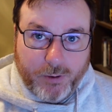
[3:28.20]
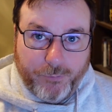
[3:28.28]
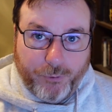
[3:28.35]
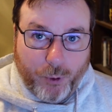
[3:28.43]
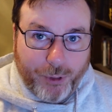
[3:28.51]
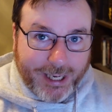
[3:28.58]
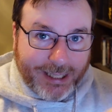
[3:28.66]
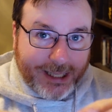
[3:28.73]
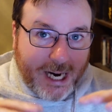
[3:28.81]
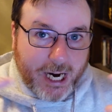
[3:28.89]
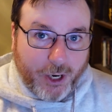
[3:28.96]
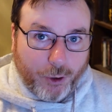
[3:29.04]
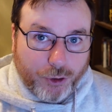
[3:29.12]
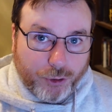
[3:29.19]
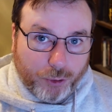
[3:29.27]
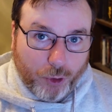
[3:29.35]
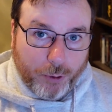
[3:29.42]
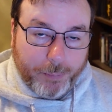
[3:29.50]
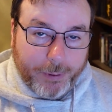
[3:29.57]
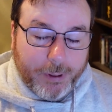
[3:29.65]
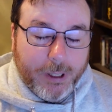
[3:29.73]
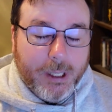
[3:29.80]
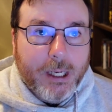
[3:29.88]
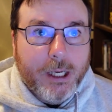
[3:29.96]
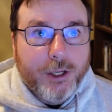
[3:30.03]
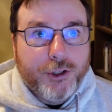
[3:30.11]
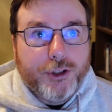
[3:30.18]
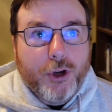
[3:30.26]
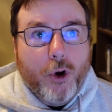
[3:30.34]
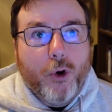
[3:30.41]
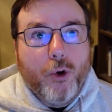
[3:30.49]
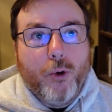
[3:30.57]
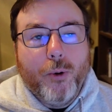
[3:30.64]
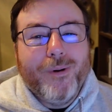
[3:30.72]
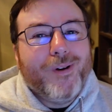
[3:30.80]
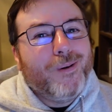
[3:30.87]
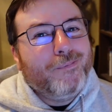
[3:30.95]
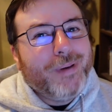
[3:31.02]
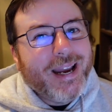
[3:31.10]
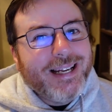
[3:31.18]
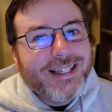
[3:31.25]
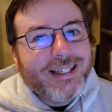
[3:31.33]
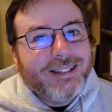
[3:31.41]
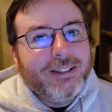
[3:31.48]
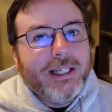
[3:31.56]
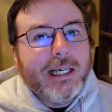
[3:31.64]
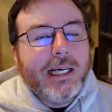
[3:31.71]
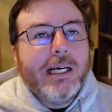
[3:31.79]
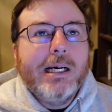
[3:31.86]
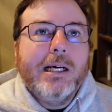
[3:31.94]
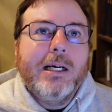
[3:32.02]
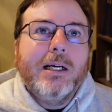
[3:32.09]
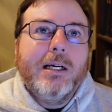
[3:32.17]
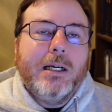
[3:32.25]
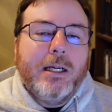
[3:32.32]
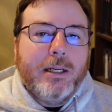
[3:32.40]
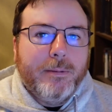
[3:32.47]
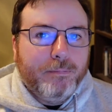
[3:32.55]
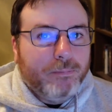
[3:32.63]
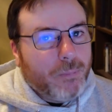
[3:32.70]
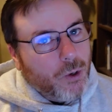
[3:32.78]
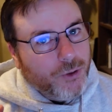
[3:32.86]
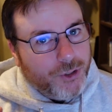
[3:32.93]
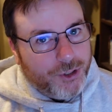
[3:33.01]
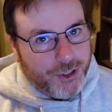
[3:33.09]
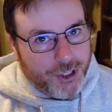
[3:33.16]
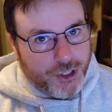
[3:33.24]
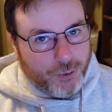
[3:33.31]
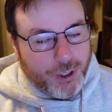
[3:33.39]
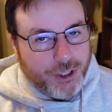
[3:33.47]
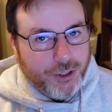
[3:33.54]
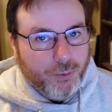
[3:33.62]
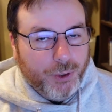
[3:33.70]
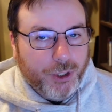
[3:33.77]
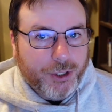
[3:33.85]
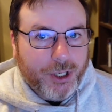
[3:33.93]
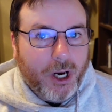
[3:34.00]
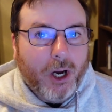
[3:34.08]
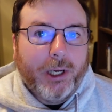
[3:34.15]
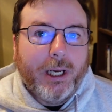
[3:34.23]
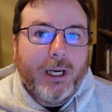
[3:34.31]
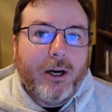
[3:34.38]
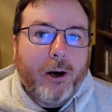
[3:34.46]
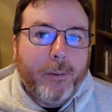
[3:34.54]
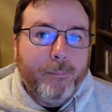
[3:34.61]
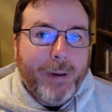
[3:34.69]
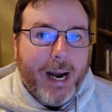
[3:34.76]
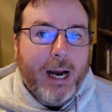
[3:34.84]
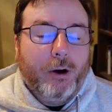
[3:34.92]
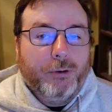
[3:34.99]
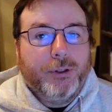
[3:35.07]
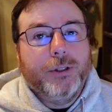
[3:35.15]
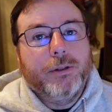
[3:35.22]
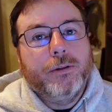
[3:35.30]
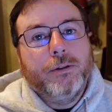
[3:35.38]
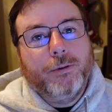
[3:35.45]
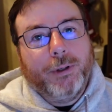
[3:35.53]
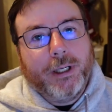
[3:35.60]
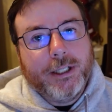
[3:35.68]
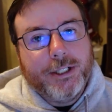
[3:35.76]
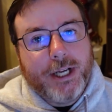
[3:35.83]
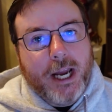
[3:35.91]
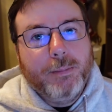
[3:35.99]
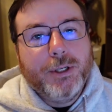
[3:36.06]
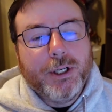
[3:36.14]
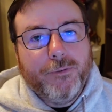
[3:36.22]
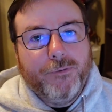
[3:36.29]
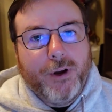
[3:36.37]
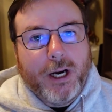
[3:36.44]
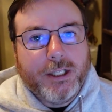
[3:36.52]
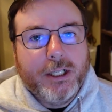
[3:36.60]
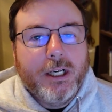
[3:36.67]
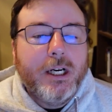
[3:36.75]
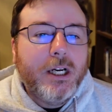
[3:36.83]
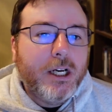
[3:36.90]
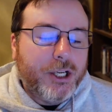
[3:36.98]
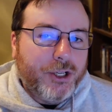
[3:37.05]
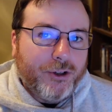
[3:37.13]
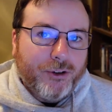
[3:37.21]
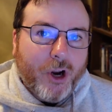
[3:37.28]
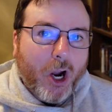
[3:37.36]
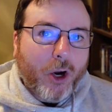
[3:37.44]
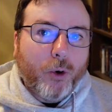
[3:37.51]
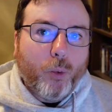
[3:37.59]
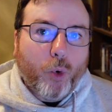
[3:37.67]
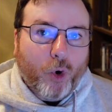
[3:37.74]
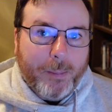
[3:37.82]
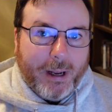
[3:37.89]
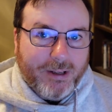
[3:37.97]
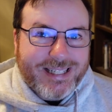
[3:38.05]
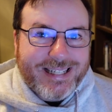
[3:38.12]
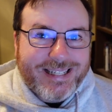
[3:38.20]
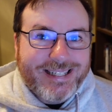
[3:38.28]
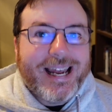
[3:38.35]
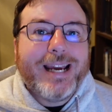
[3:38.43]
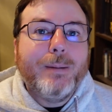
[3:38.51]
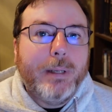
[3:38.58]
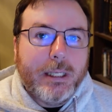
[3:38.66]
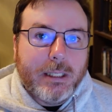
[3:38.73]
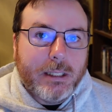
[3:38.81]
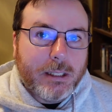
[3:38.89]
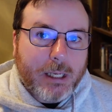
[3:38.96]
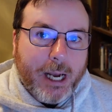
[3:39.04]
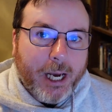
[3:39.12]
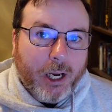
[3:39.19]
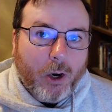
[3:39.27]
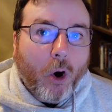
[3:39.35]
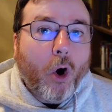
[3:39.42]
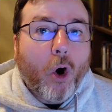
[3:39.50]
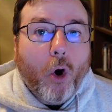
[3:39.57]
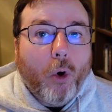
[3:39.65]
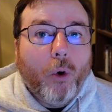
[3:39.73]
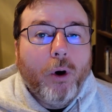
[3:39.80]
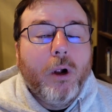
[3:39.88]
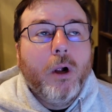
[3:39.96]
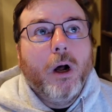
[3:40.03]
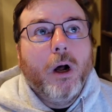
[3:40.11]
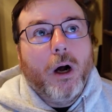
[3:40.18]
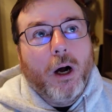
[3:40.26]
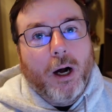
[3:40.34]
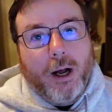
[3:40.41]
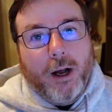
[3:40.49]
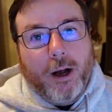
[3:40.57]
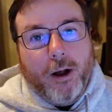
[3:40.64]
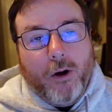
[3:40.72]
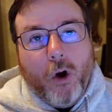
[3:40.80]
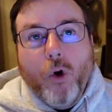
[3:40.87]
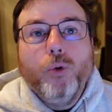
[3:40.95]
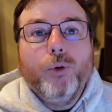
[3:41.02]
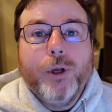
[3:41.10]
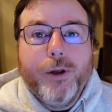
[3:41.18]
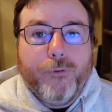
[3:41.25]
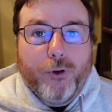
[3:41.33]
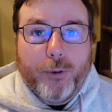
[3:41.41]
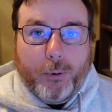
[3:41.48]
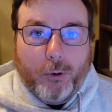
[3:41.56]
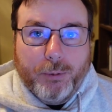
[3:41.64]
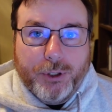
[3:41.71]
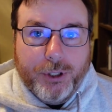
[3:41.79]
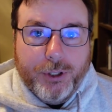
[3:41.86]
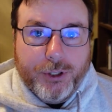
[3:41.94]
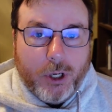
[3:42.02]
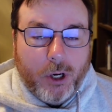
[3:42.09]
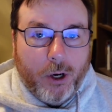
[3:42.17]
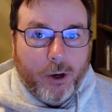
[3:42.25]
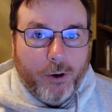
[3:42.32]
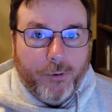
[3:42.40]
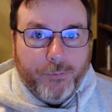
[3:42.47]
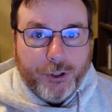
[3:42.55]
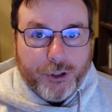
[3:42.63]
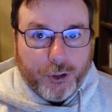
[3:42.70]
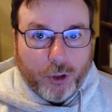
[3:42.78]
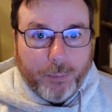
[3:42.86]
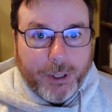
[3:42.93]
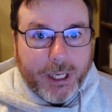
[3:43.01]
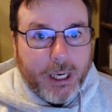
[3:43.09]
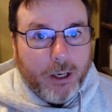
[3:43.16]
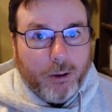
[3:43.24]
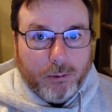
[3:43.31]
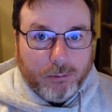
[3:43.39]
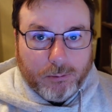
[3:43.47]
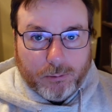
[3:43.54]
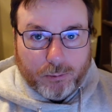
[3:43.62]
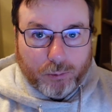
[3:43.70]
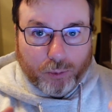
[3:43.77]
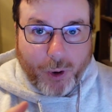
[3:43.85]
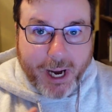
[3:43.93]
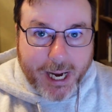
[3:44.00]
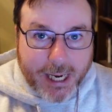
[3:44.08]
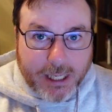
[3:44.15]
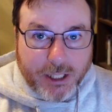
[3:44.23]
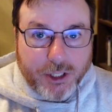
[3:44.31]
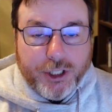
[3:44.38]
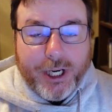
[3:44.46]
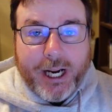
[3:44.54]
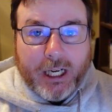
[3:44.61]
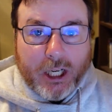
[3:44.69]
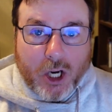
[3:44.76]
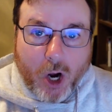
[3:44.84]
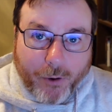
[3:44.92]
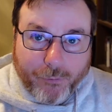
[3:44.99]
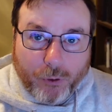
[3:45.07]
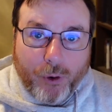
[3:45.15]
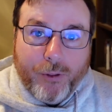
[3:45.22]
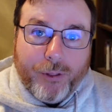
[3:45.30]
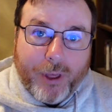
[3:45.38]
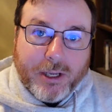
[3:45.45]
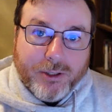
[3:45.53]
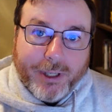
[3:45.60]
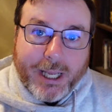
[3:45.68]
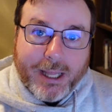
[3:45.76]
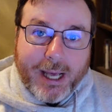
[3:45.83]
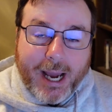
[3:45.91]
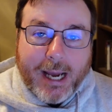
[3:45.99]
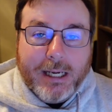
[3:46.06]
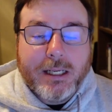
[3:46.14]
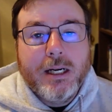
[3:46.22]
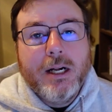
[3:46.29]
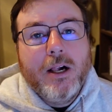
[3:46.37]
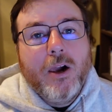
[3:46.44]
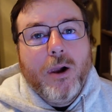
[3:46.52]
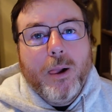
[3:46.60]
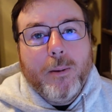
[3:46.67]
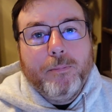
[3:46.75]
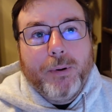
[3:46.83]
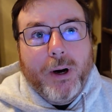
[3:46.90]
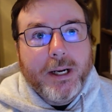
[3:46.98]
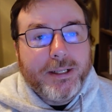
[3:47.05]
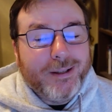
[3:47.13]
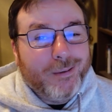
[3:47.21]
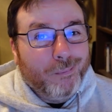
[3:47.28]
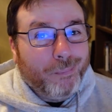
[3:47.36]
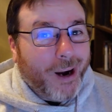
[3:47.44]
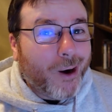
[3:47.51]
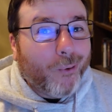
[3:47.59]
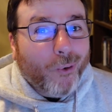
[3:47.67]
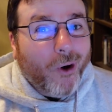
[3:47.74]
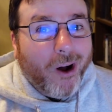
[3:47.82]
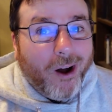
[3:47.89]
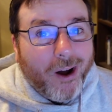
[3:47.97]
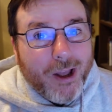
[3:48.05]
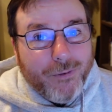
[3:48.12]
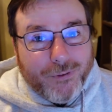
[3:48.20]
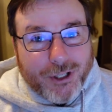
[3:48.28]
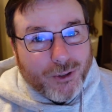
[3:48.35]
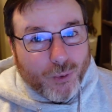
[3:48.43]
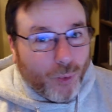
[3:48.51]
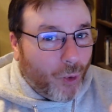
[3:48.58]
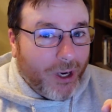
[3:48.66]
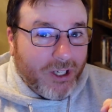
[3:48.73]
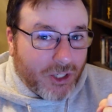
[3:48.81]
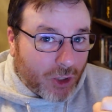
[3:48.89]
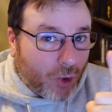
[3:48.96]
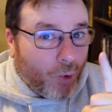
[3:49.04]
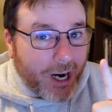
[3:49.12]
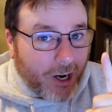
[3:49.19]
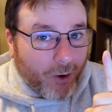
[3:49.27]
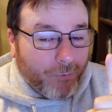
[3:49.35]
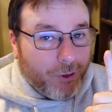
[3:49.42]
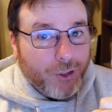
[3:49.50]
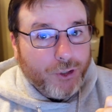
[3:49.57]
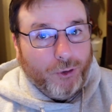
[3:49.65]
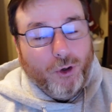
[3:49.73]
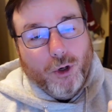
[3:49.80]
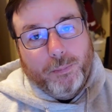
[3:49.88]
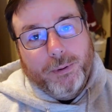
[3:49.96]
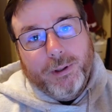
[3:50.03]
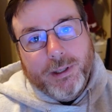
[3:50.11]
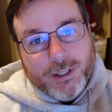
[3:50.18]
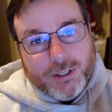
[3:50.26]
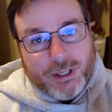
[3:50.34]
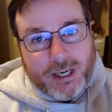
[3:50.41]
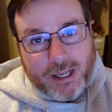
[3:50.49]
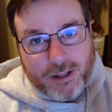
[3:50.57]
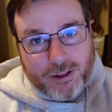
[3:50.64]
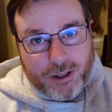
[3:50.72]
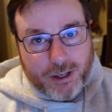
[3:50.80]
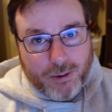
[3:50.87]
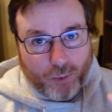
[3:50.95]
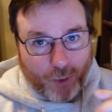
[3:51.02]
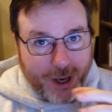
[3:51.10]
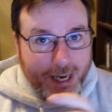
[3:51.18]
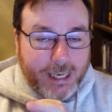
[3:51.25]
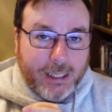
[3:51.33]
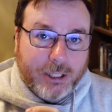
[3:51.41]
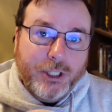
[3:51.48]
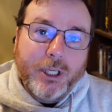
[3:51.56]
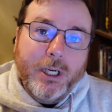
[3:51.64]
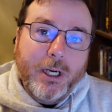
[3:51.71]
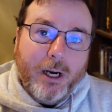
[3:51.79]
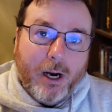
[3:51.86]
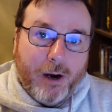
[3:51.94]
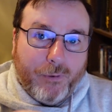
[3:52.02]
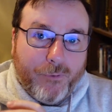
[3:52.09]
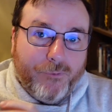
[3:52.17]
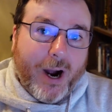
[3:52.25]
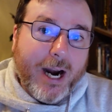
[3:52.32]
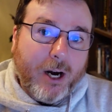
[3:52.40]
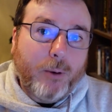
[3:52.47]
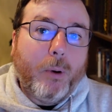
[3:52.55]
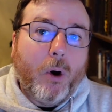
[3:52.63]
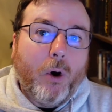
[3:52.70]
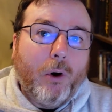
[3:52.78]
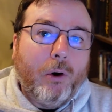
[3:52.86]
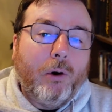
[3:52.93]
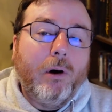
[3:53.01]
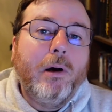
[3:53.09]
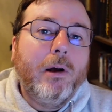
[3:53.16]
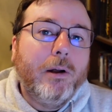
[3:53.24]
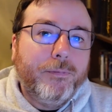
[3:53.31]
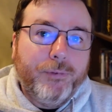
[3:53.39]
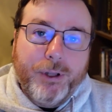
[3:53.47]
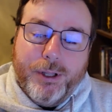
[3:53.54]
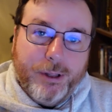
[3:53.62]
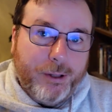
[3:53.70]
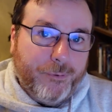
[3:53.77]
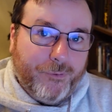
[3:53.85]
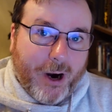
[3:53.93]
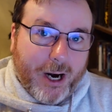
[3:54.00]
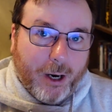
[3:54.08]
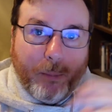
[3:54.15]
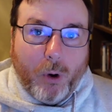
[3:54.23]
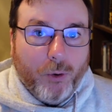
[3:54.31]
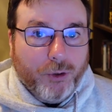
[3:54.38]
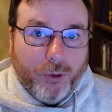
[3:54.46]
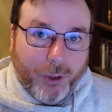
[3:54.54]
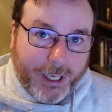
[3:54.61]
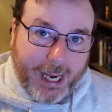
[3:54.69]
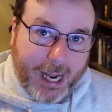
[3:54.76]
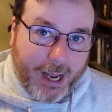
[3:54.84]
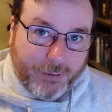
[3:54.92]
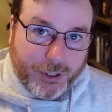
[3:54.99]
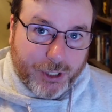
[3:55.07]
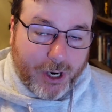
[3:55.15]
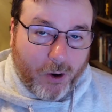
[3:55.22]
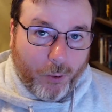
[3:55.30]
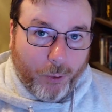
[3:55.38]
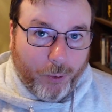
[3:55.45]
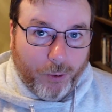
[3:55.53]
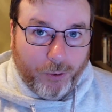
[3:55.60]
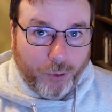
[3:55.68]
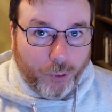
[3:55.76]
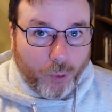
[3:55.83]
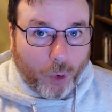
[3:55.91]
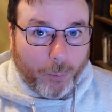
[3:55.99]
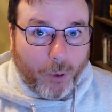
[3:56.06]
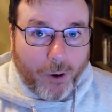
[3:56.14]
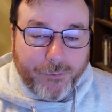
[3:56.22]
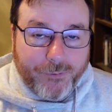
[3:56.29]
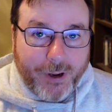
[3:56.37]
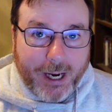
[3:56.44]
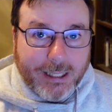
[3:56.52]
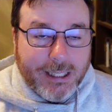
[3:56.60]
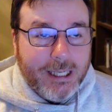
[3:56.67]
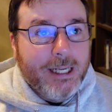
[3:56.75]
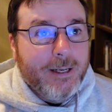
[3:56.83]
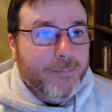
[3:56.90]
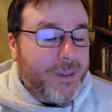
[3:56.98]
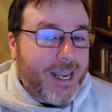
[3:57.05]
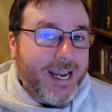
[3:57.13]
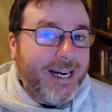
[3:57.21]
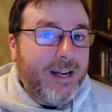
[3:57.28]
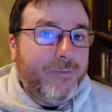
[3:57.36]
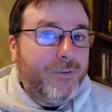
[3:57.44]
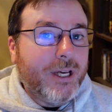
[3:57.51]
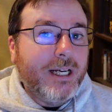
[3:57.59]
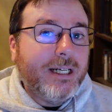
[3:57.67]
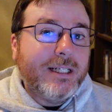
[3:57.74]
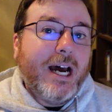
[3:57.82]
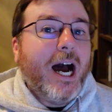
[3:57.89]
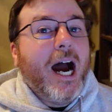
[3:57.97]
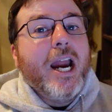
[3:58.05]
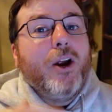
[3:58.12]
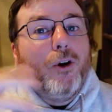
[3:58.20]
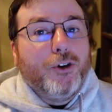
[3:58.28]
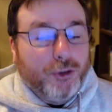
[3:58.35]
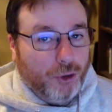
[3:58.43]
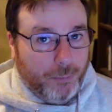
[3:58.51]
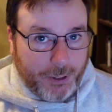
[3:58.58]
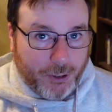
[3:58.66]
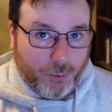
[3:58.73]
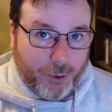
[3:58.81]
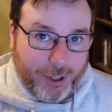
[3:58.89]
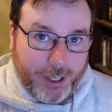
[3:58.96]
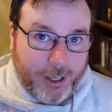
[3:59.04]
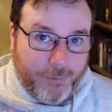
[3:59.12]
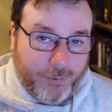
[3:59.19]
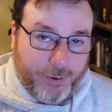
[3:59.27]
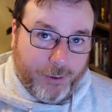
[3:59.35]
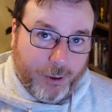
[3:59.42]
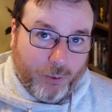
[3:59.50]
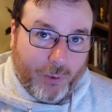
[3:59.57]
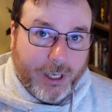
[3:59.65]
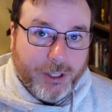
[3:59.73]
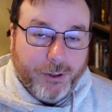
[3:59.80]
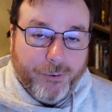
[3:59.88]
entire troop. So basically, in most situations when you're talking about doing a damaging effect, you're not going to worry about segments at all. Only for the purposes of determining range and cover and things like that. But by raw, if just one square of the troop is in the range of a fireball, then the fireball is going to have its total normal effect. And if the entire troop is within the range of